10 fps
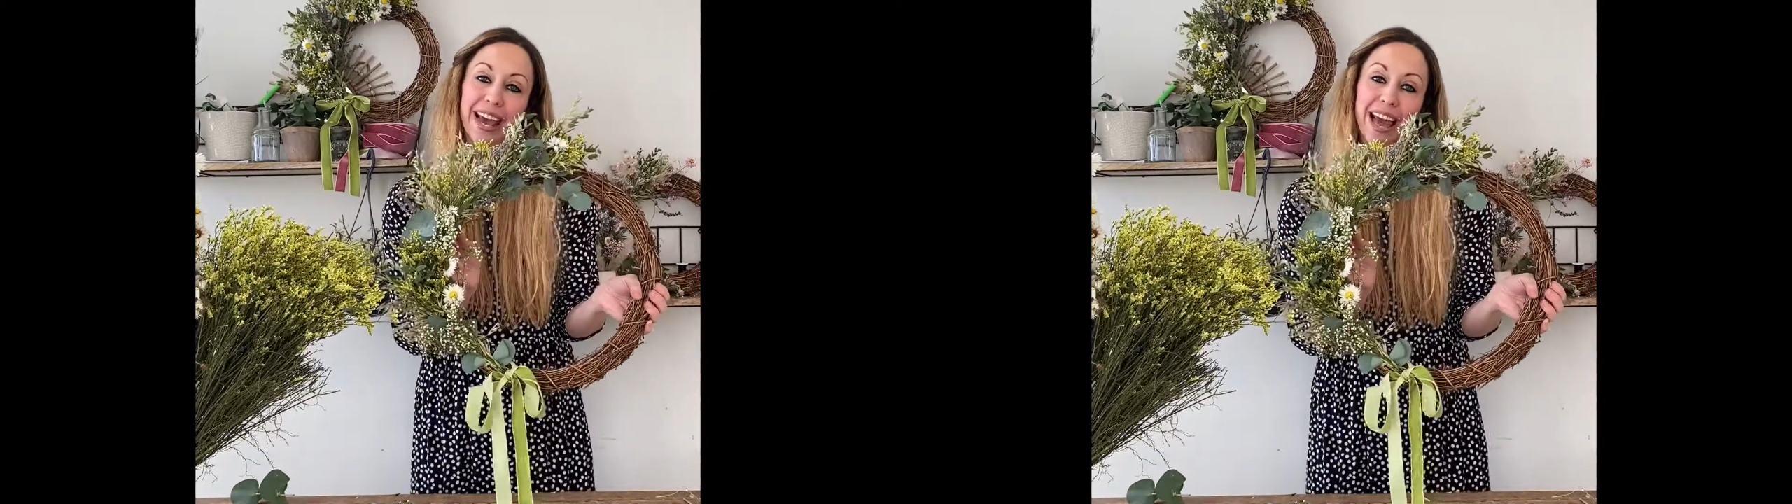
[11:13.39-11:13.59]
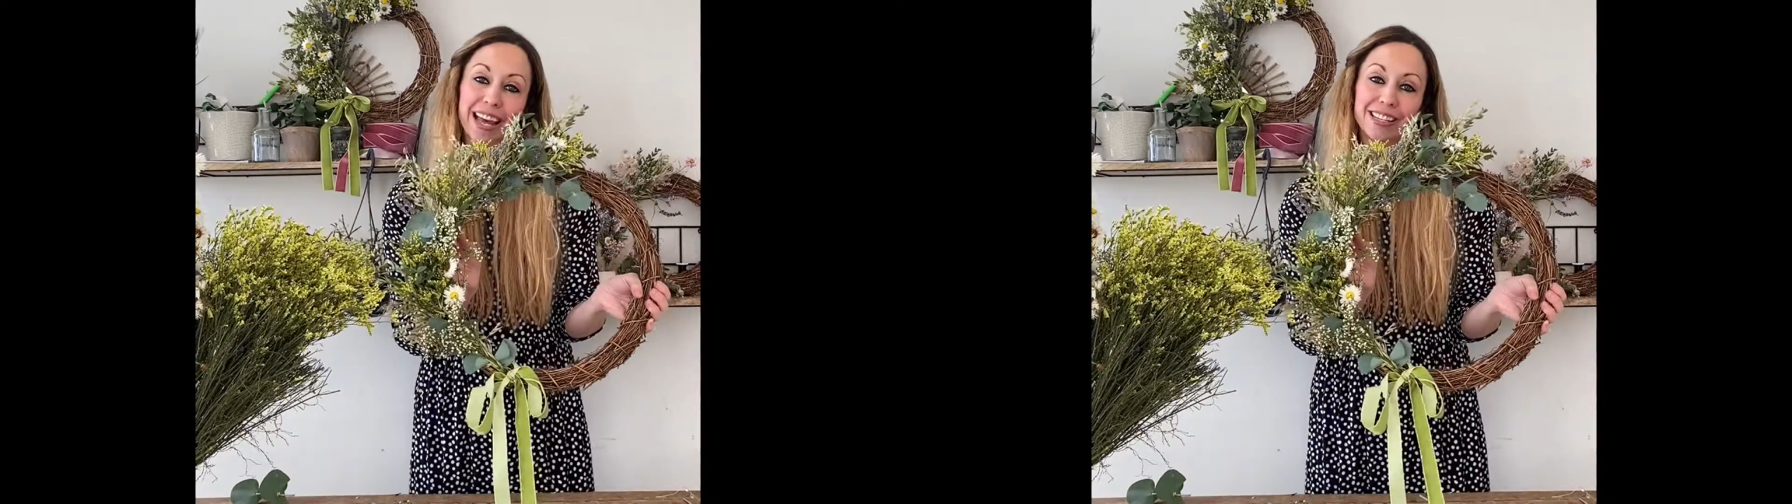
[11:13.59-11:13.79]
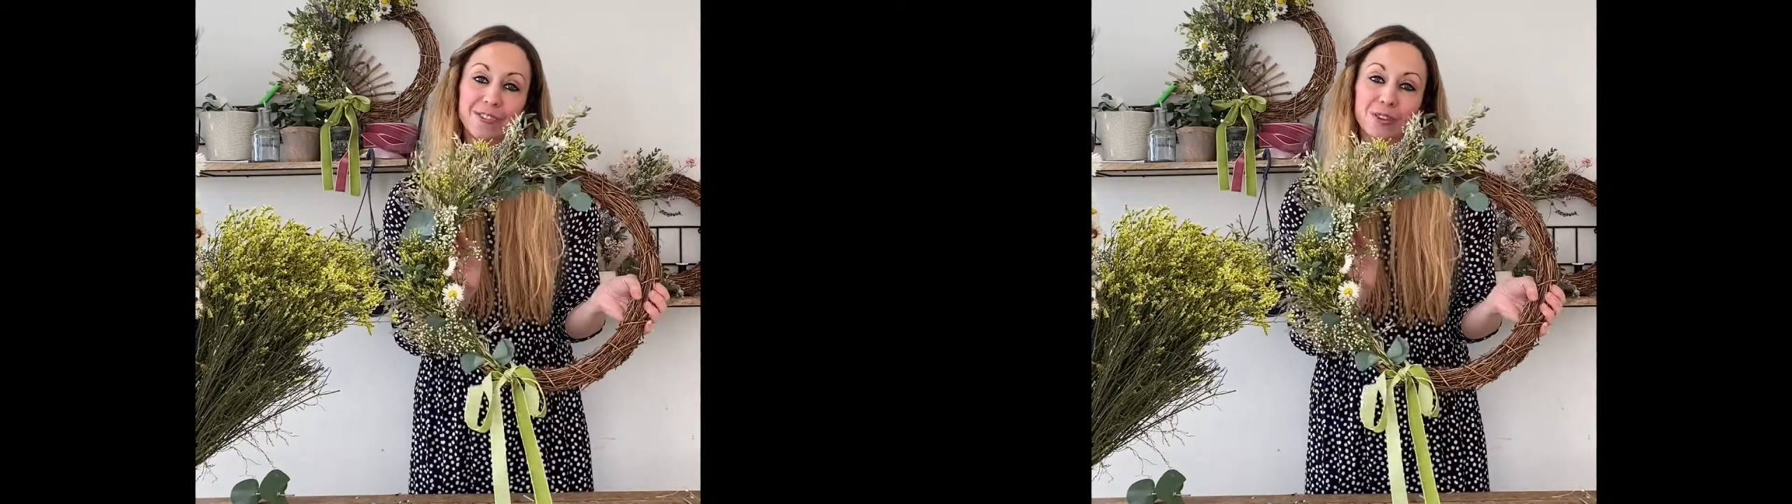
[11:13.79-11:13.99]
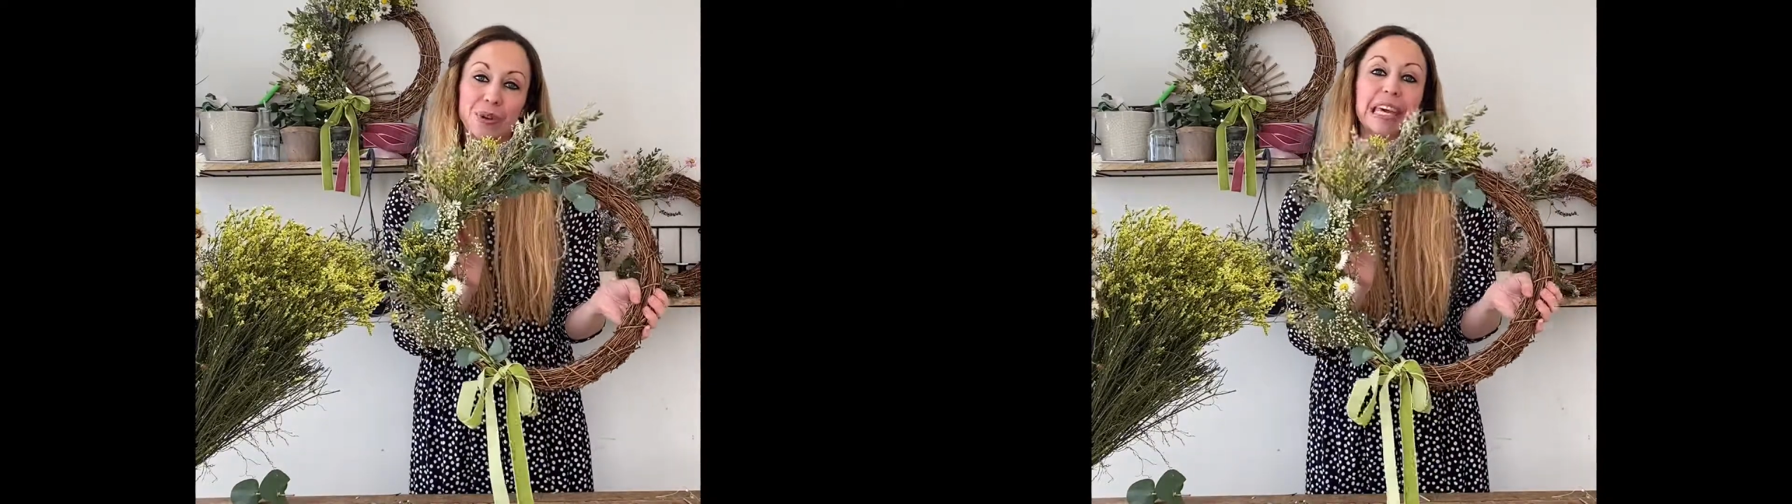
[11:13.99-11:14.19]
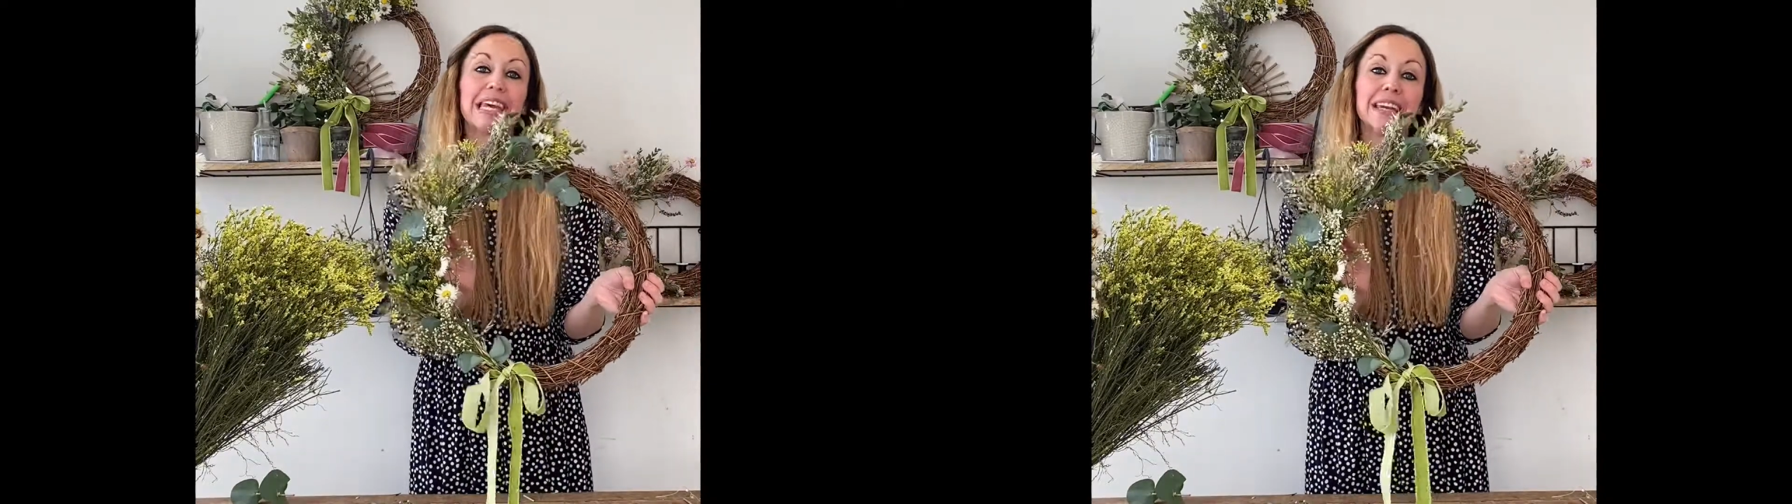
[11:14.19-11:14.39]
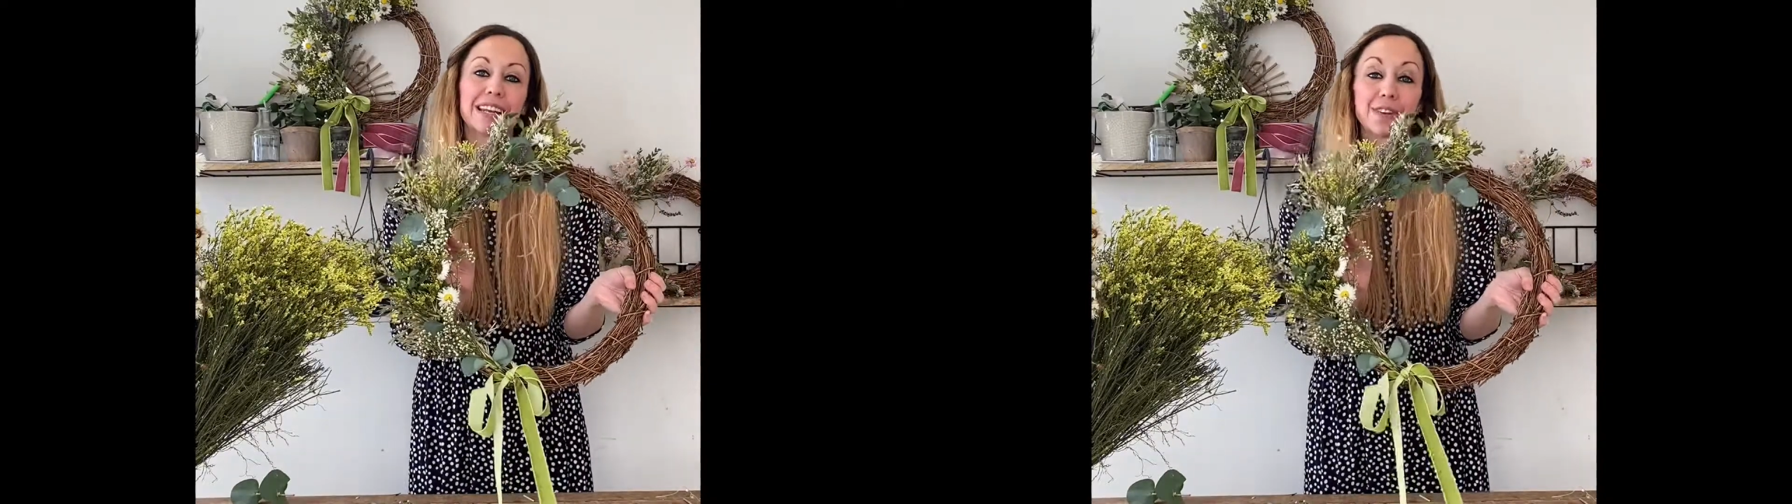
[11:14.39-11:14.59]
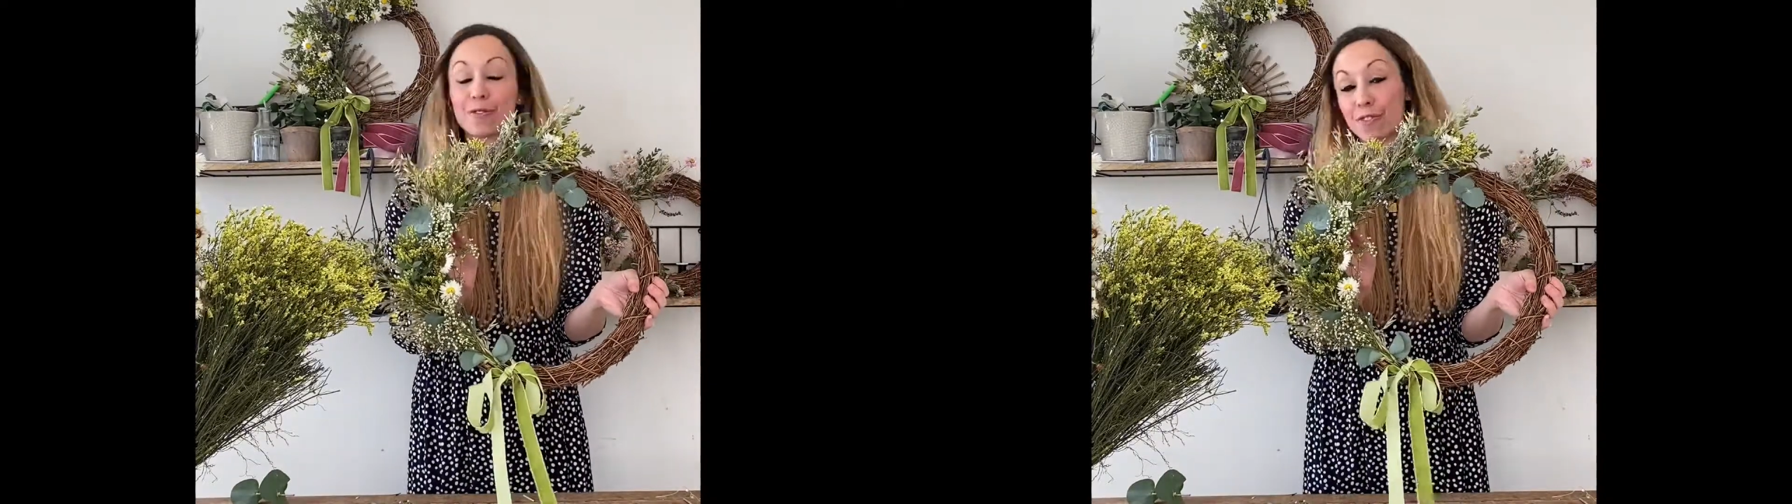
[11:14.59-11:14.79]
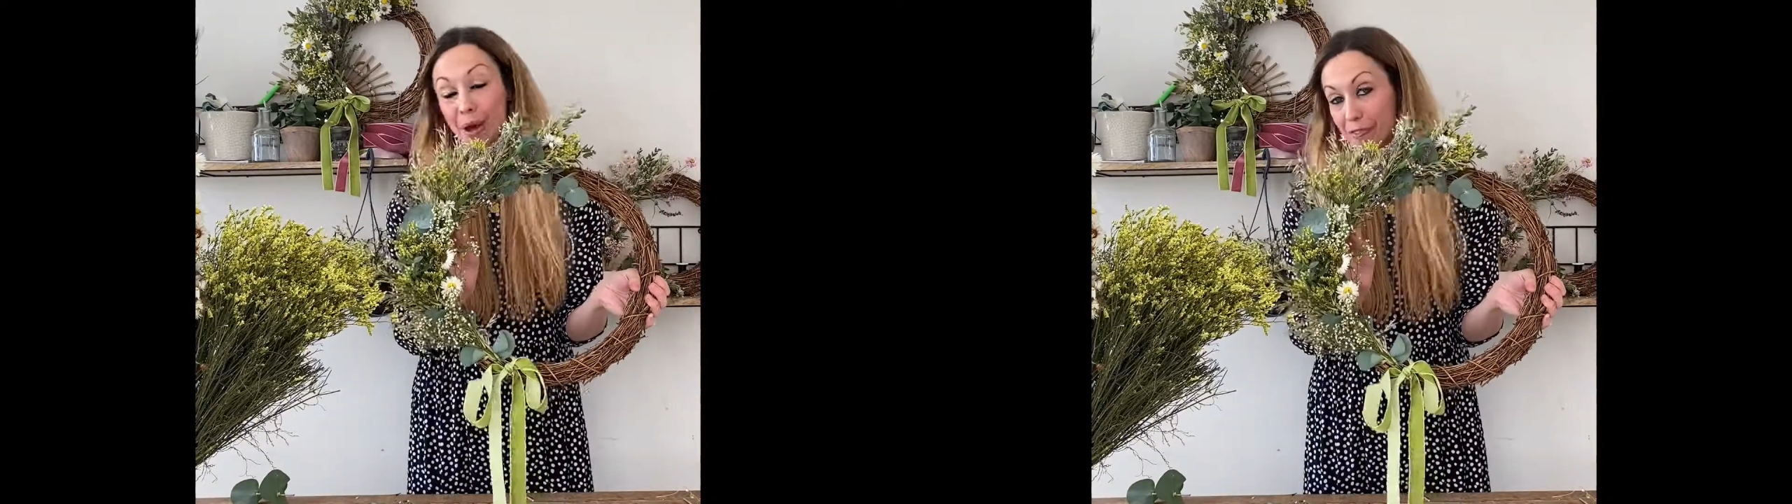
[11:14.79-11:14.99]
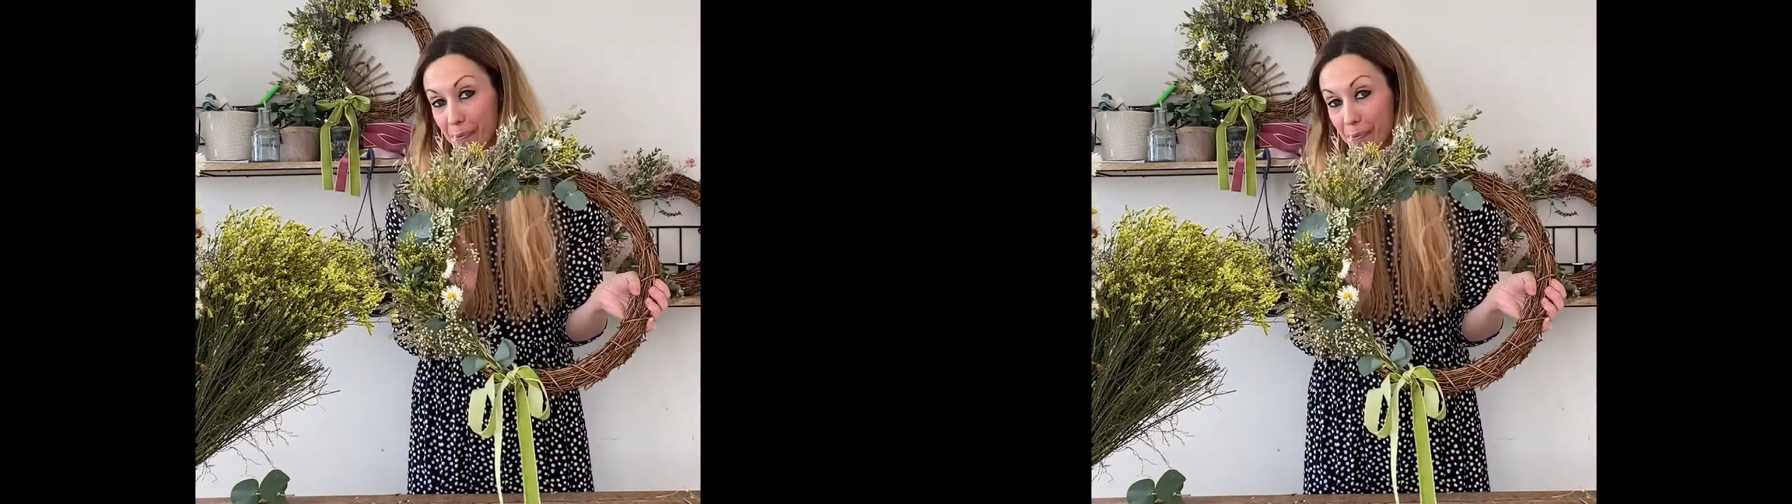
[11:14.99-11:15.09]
And if you're keen, and if you haven't